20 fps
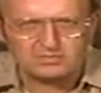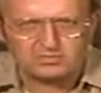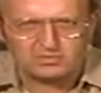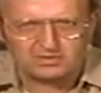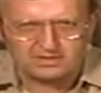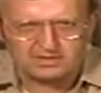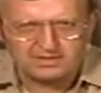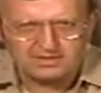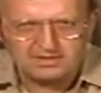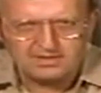
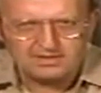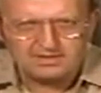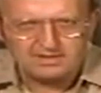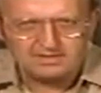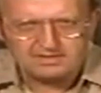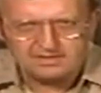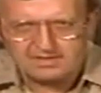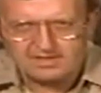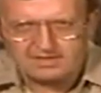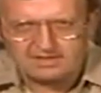various
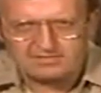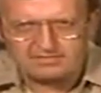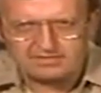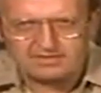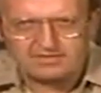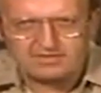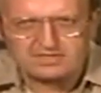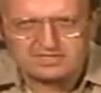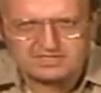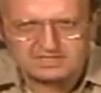solids and
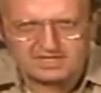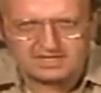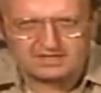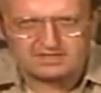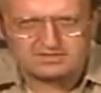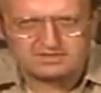liquids into,